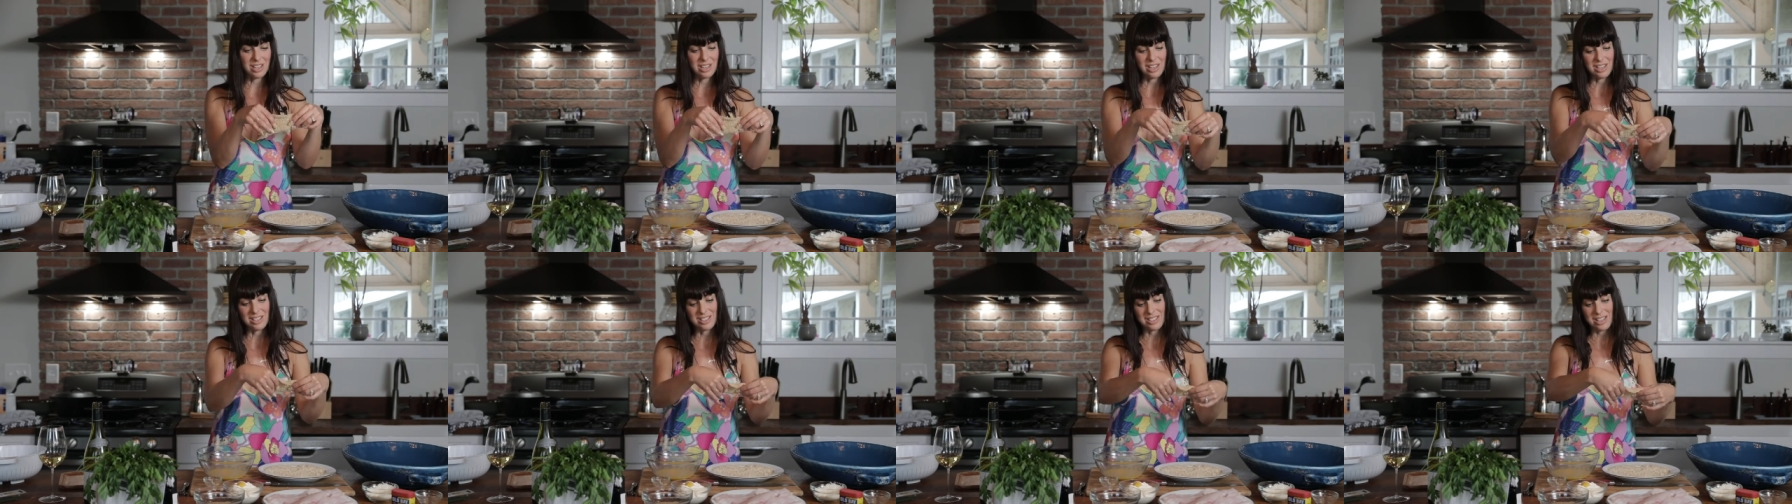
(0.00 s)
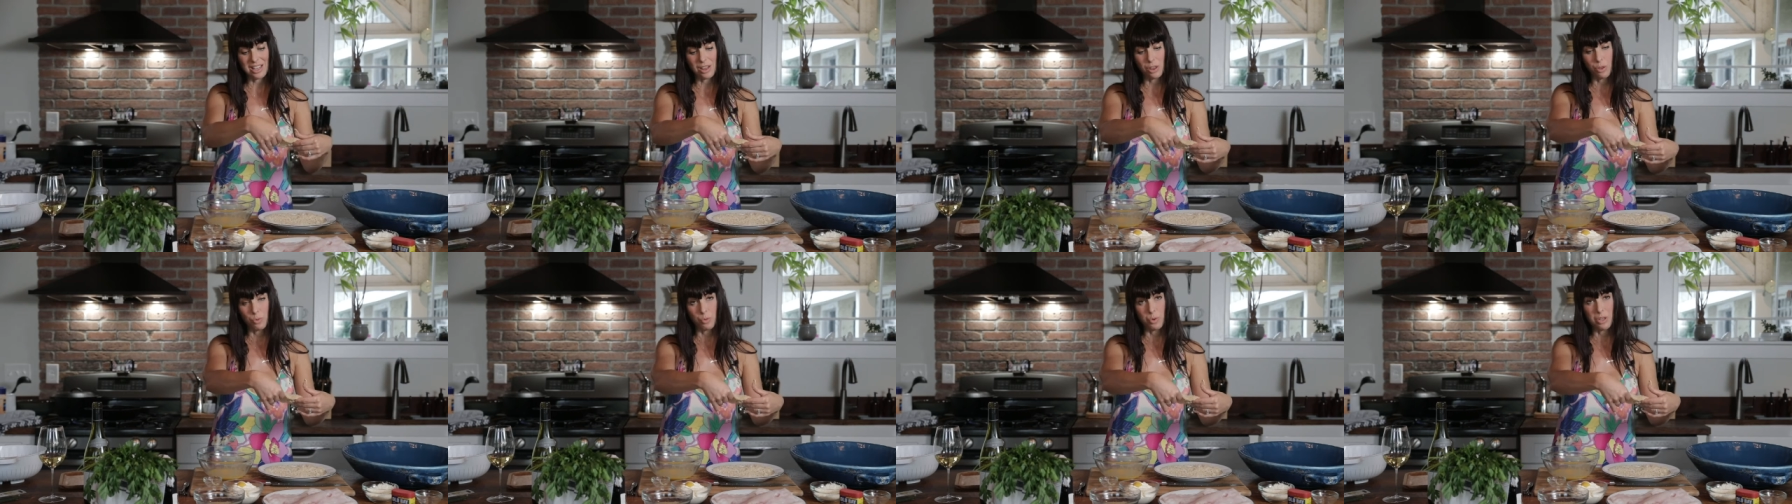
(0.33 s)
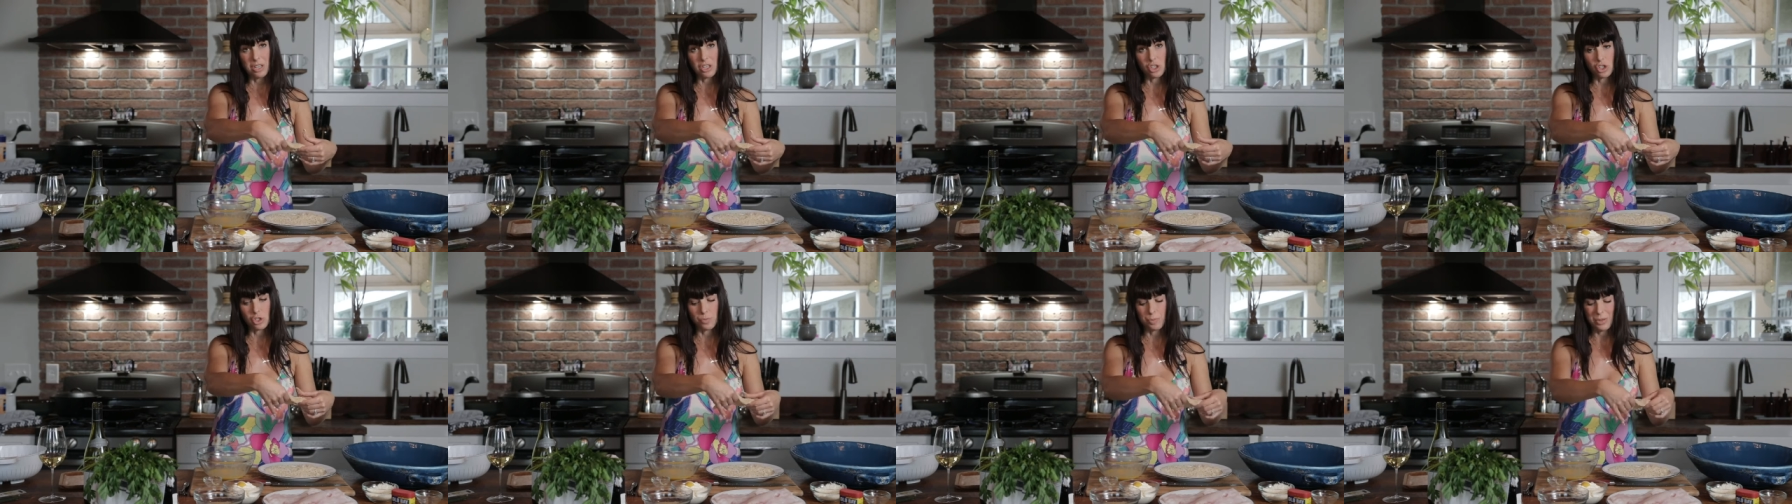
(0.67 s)
and he said
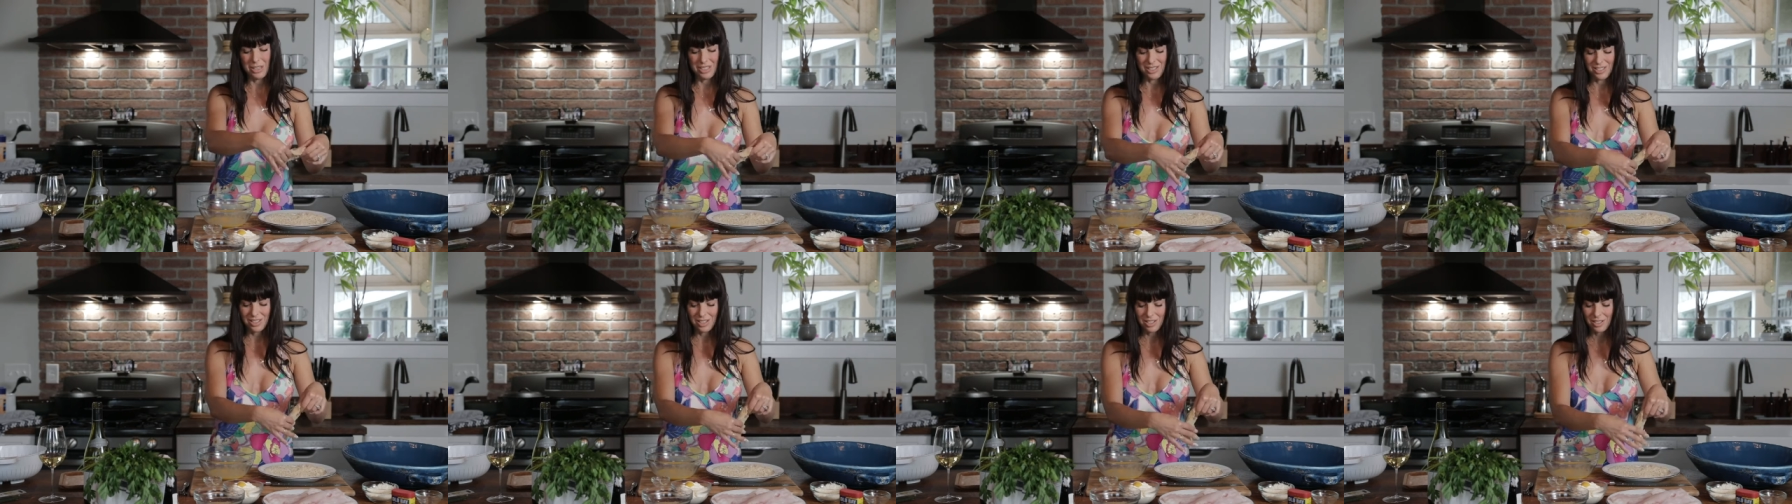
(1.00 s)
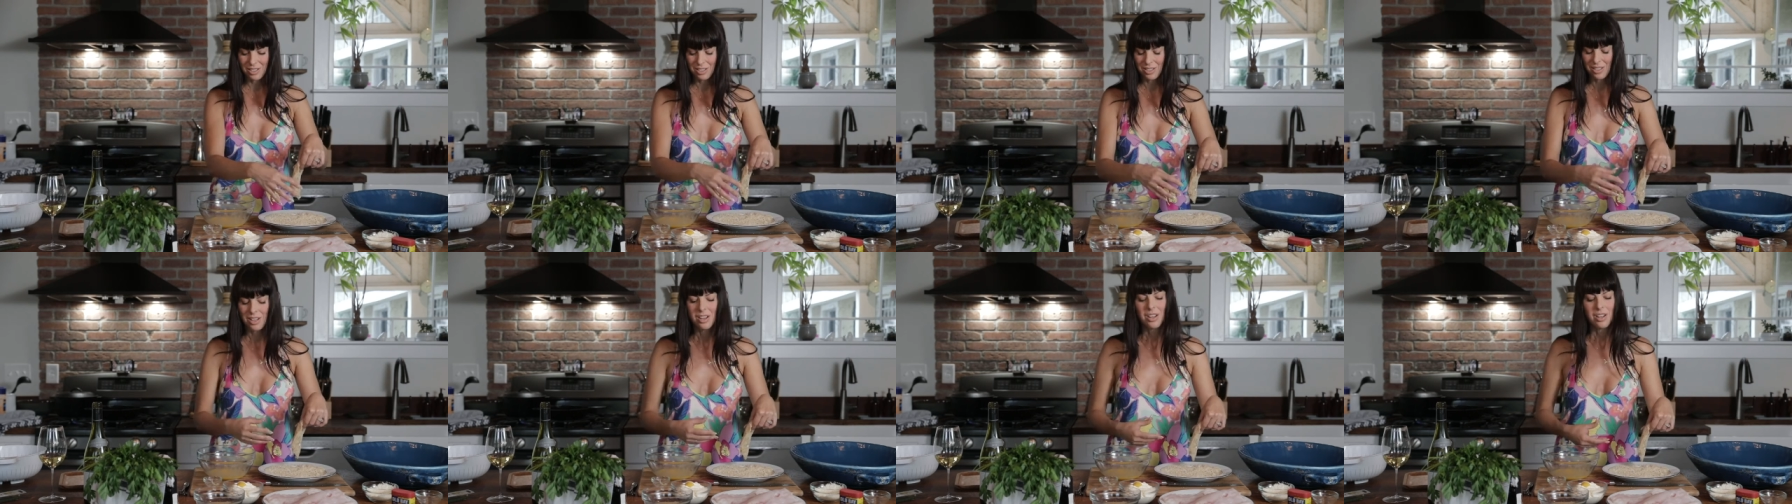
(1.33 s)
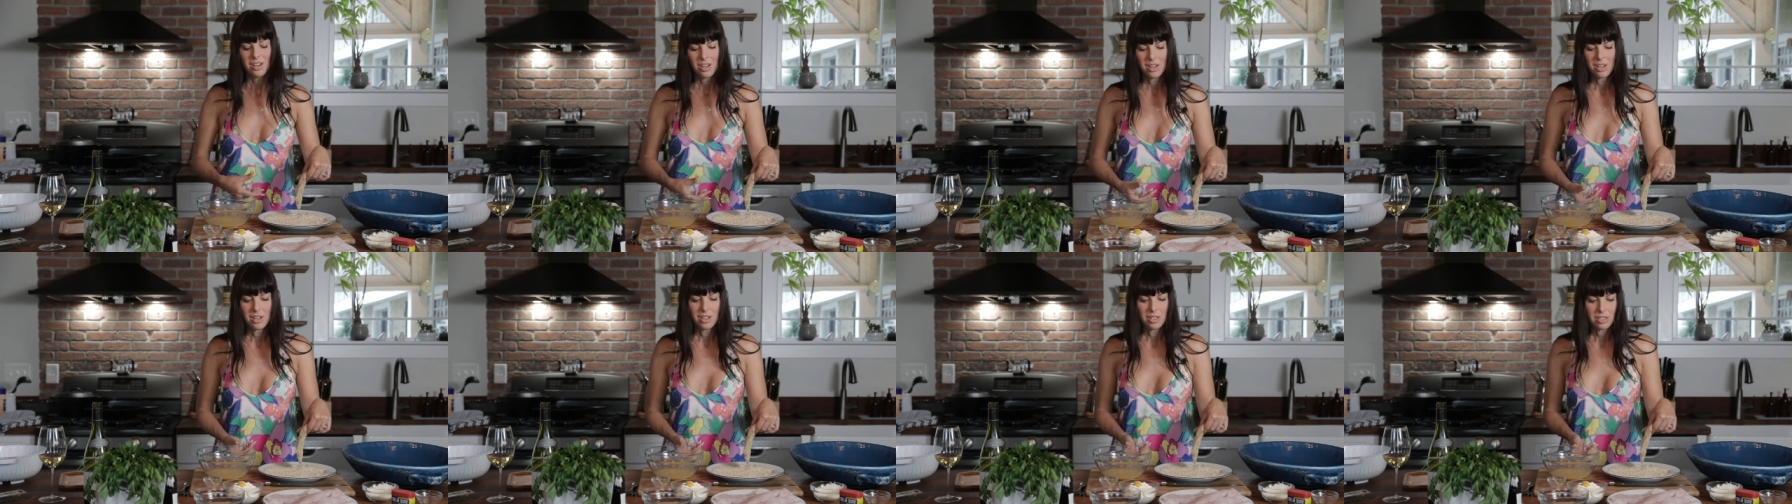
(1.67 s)
3-inch pieces.
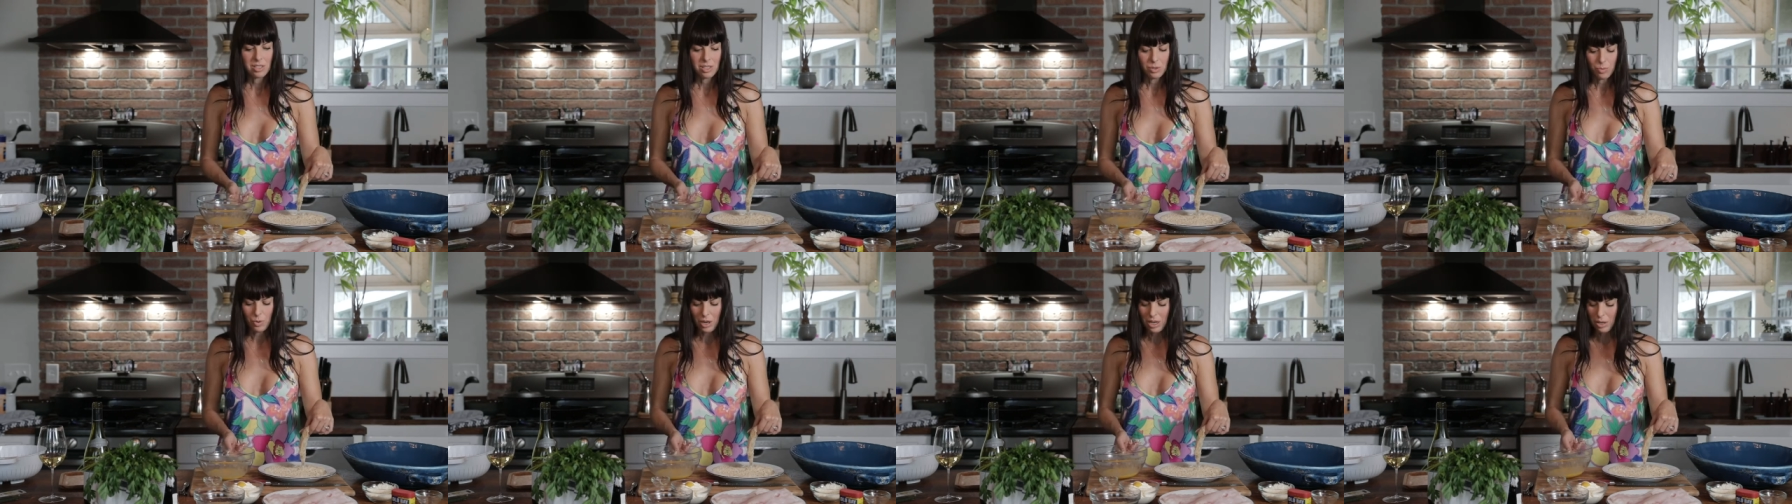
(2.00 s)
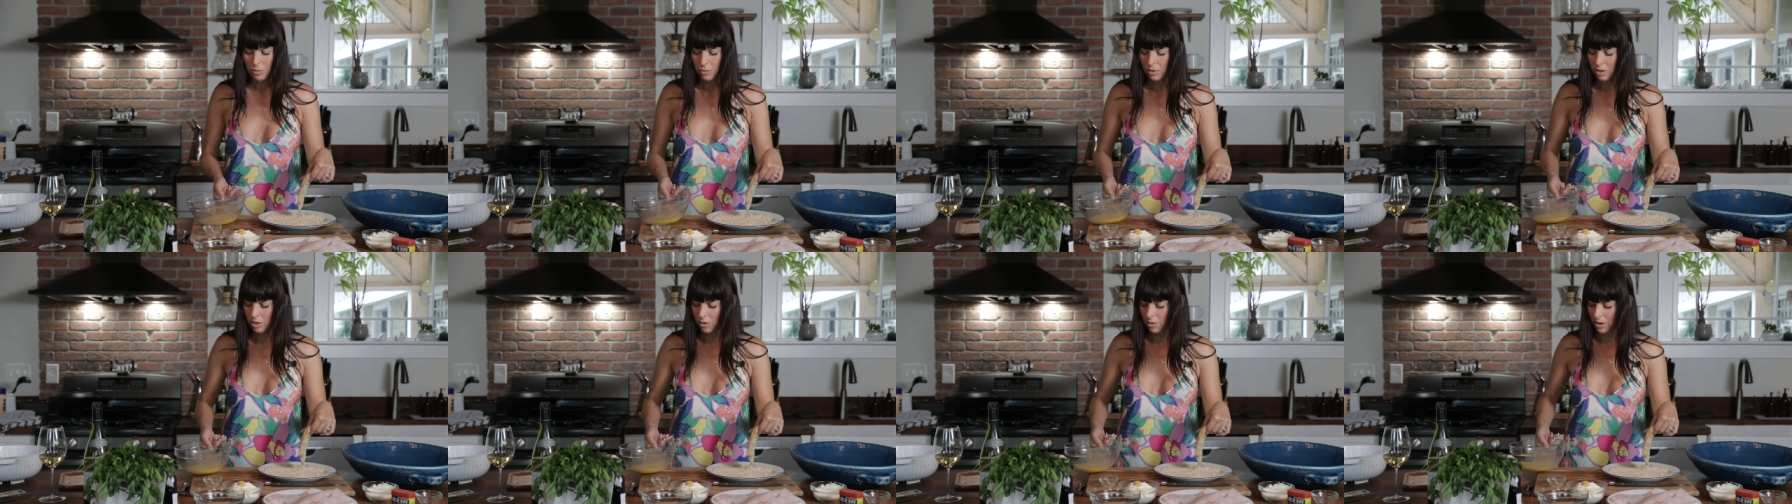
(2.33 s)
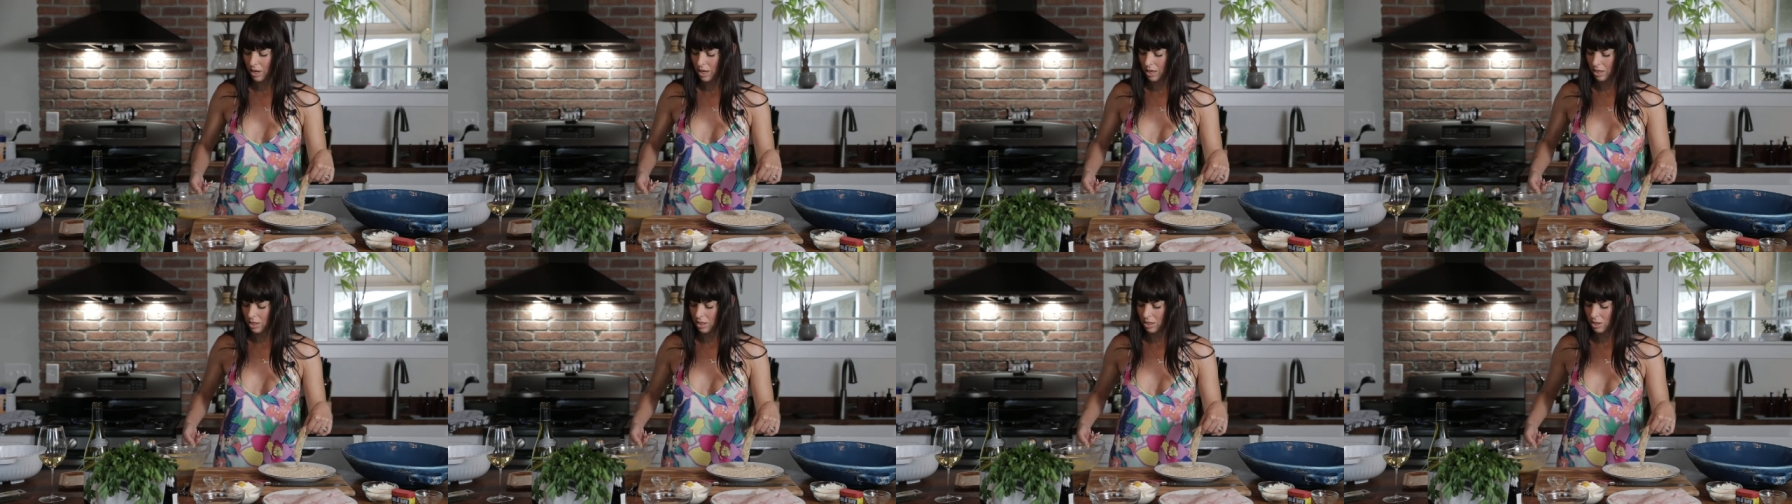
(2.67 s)
So why don't we go
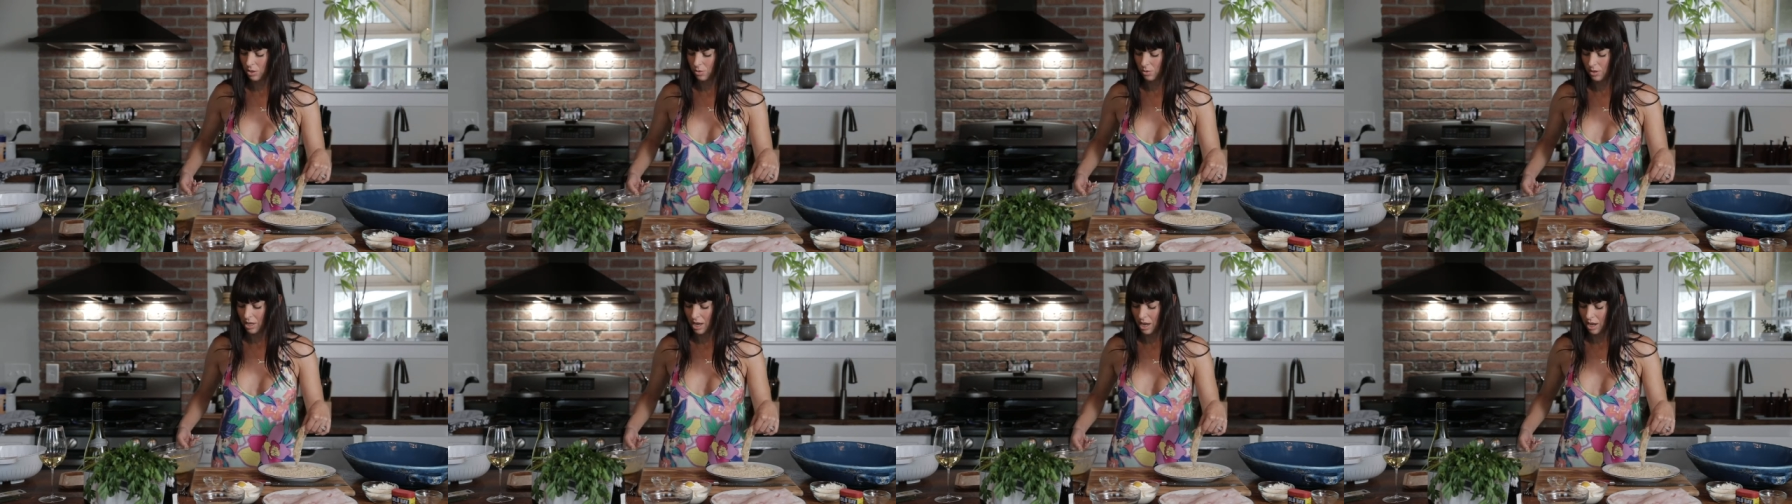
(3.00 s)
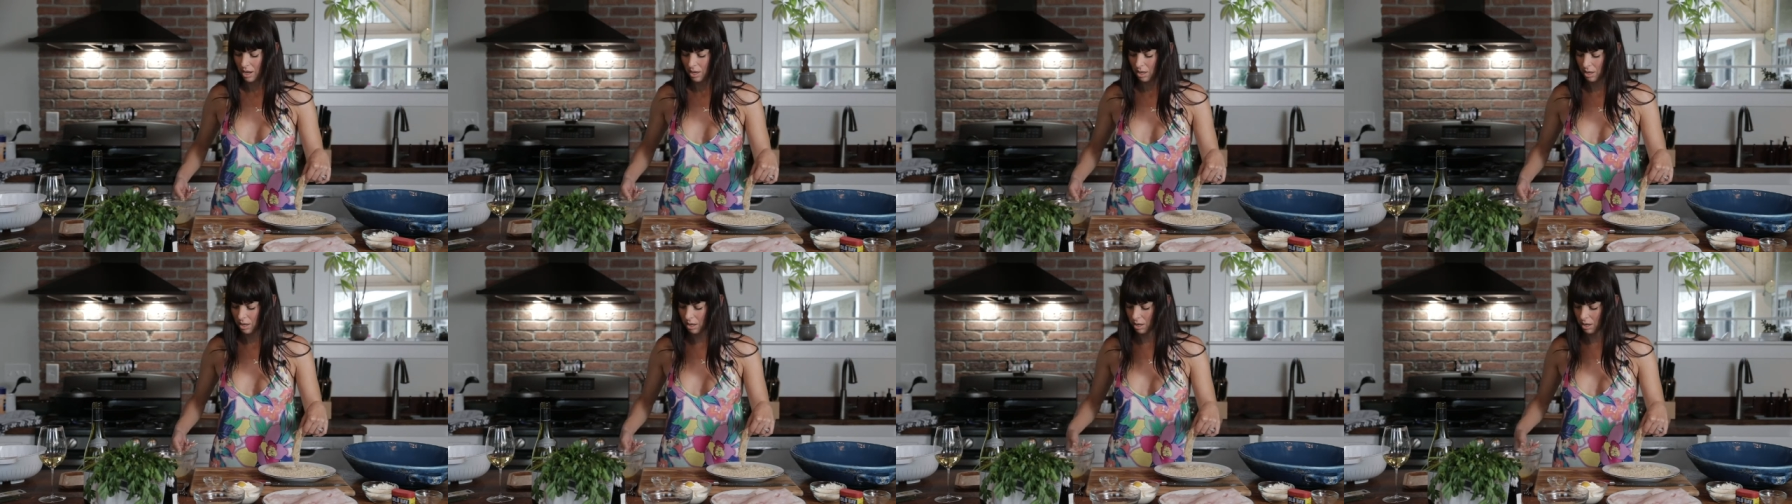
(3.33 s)
ahead and do that?